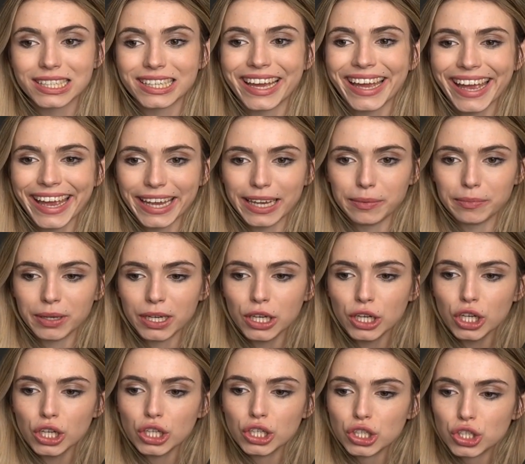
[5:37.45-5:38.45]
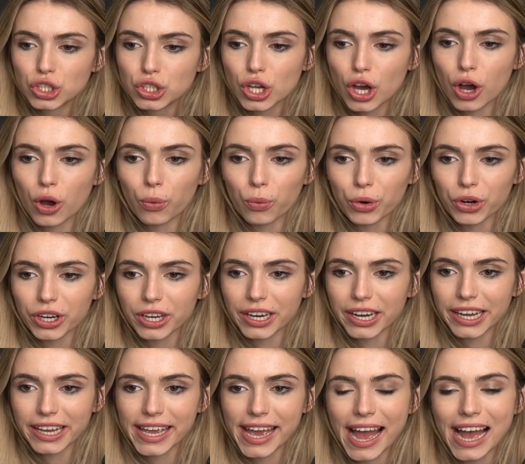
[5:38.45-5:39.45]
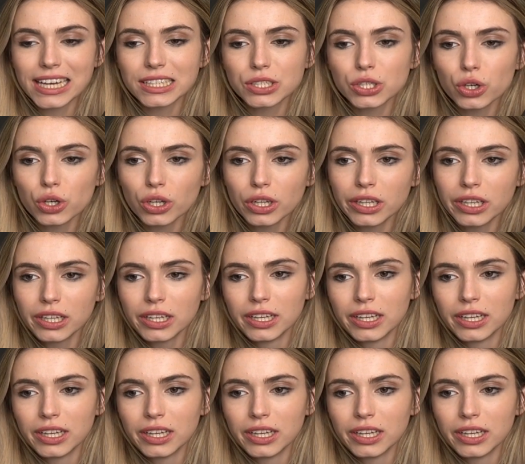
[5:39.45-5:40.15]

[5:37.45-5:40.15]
game. So we're going to castle.